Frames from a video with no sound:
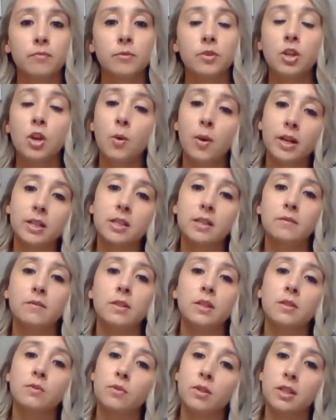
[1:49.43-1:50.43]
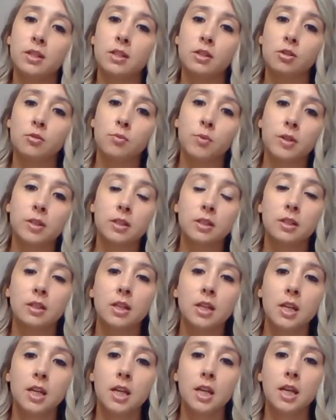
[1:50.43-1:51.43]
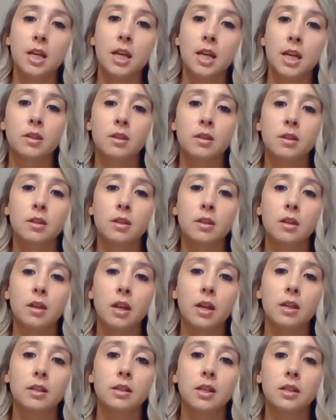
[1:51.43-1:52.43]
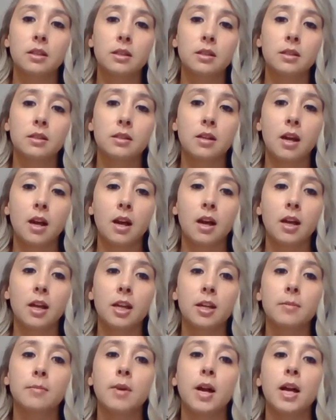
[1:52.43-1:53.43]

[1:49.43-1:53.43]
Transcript: No activity would get 0 points. And at this time,